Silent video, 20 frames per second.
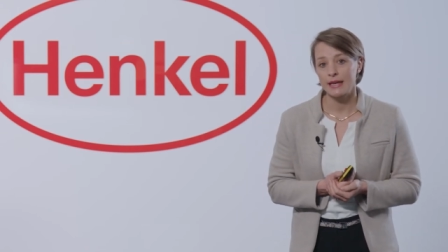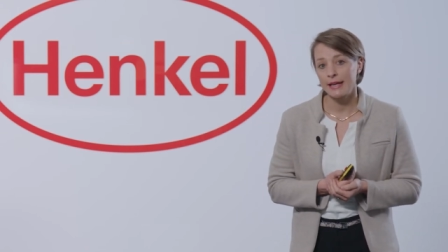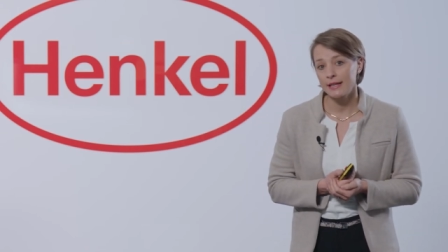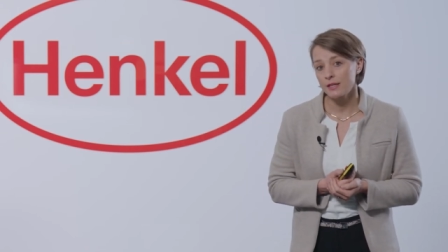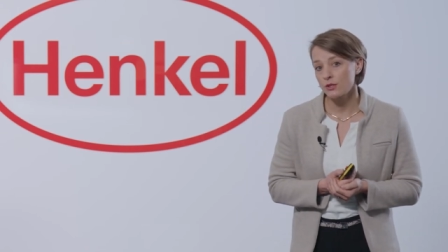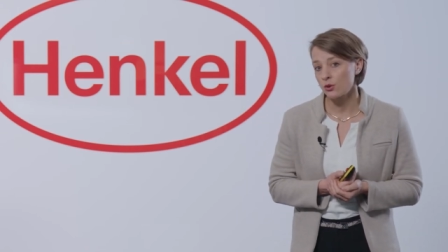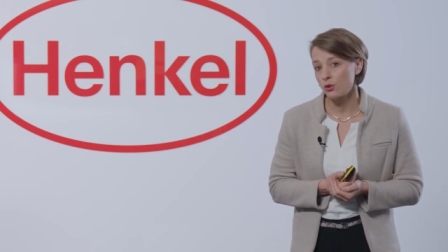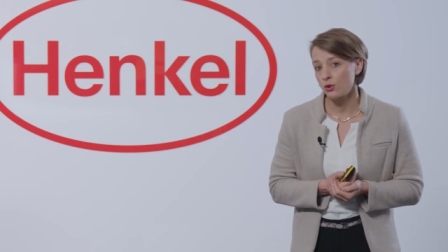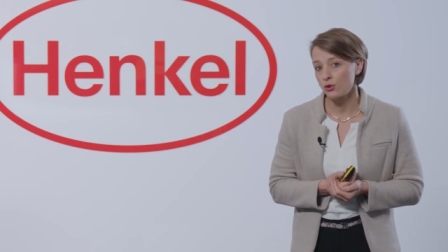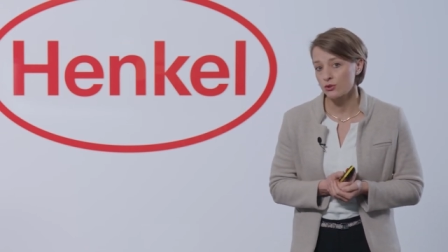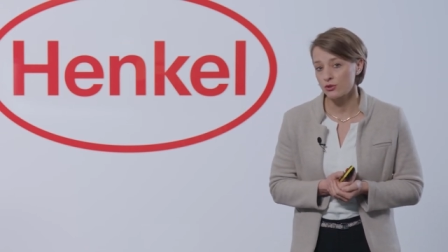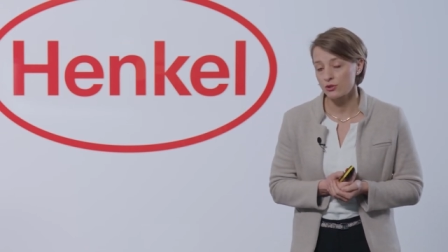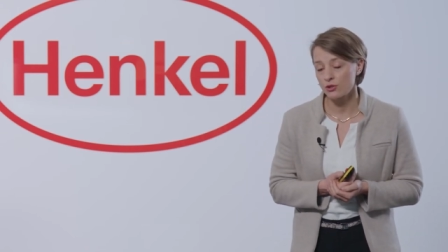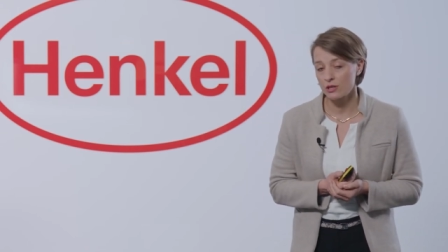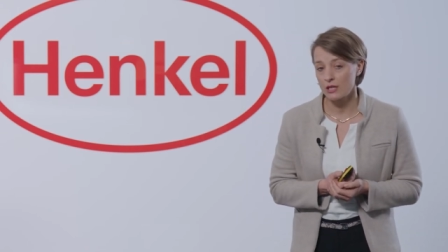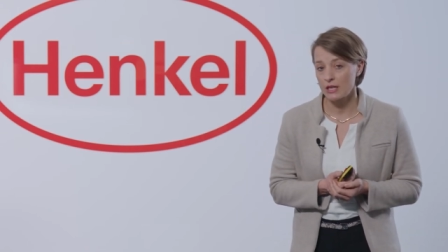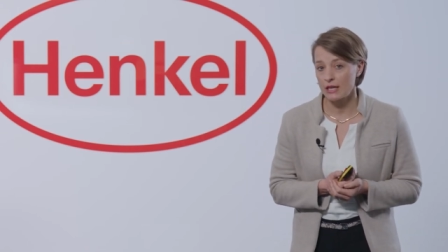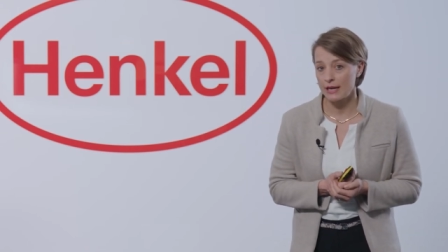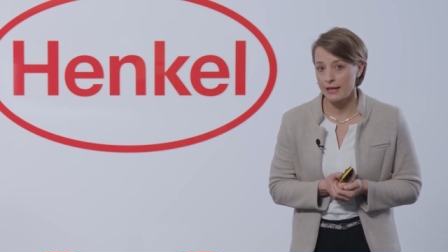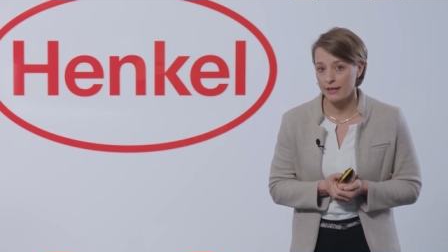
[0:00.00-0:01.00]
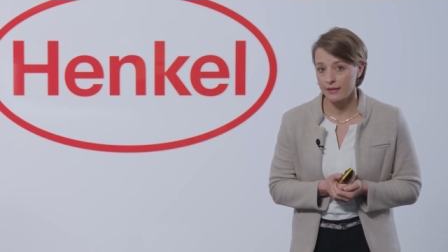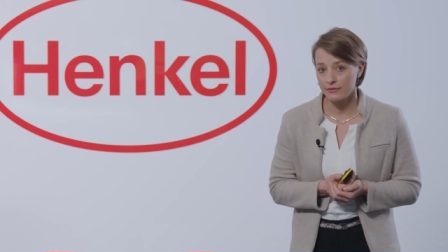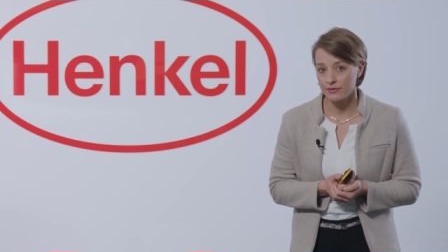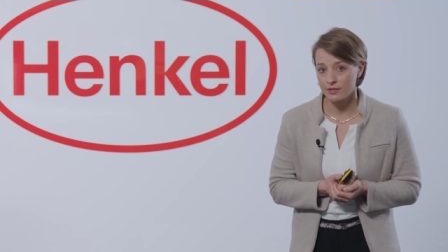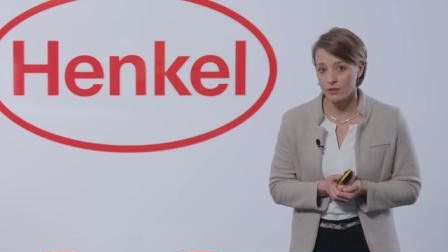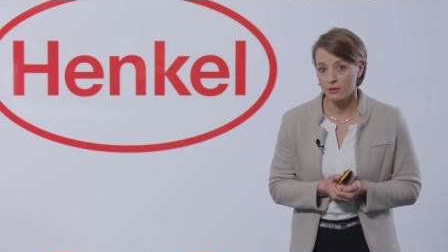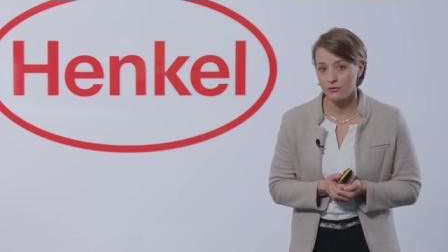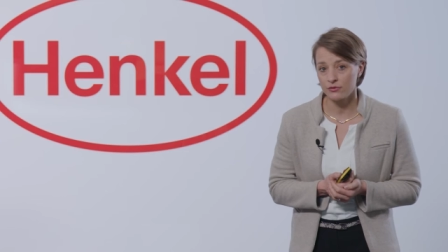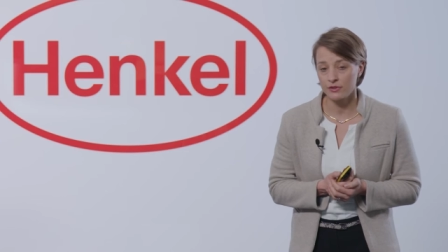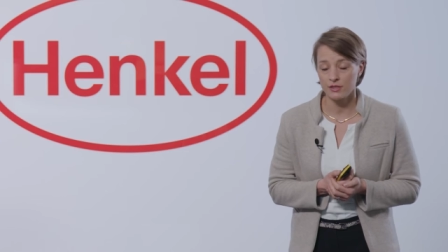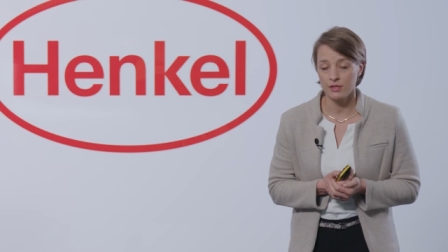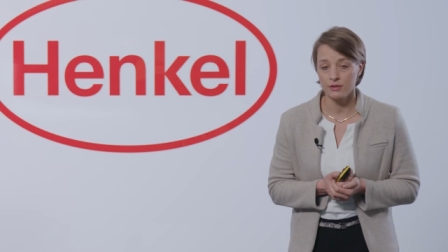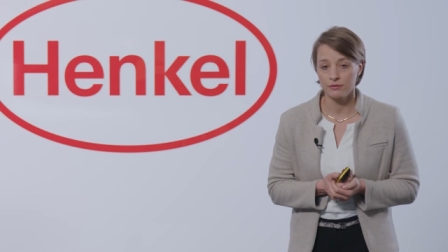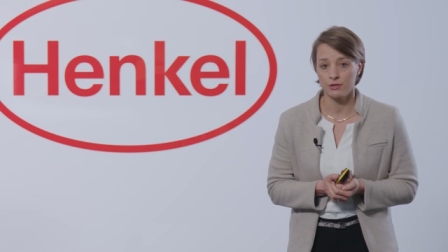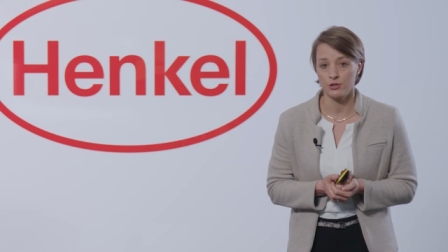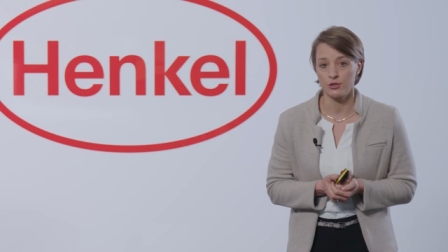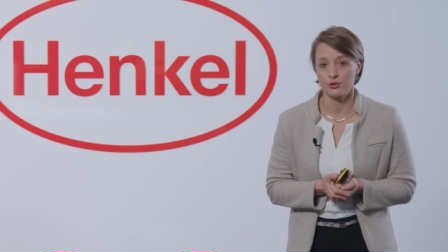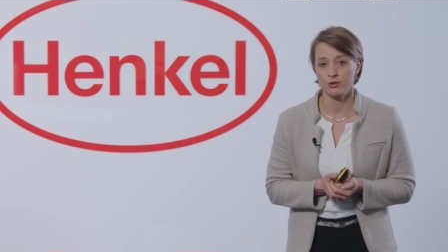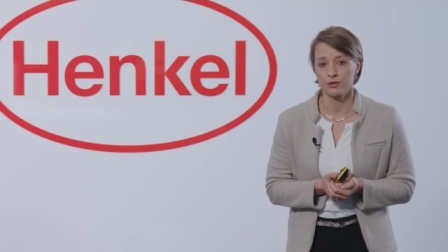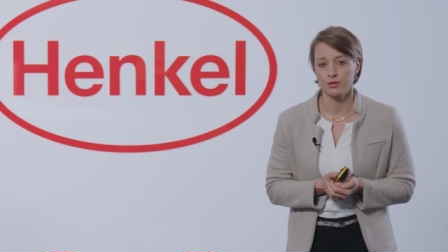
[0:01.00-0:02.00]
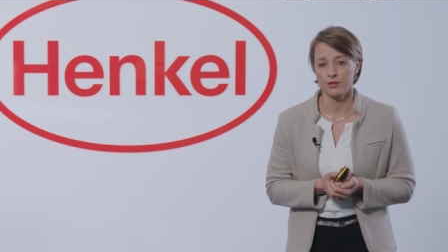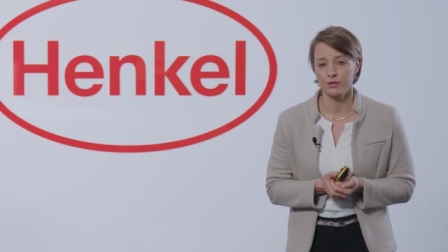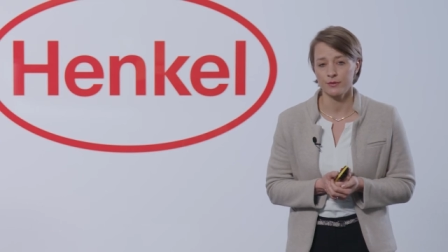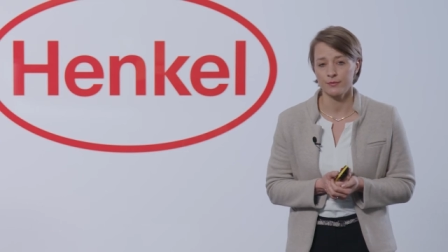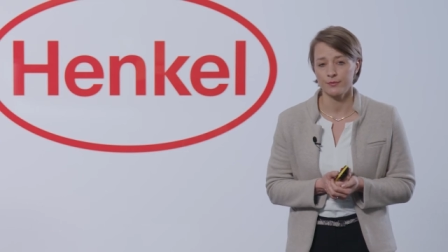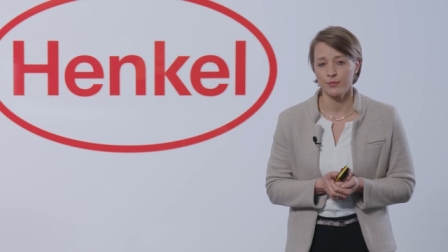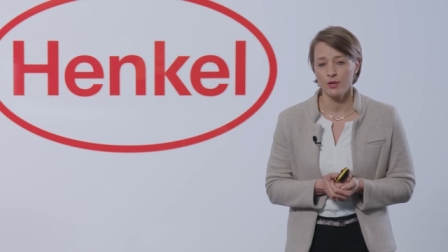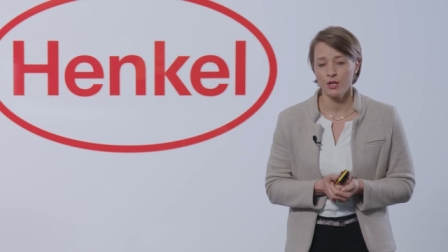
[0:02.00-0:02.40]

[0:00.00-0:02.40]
and also the lives of individuals.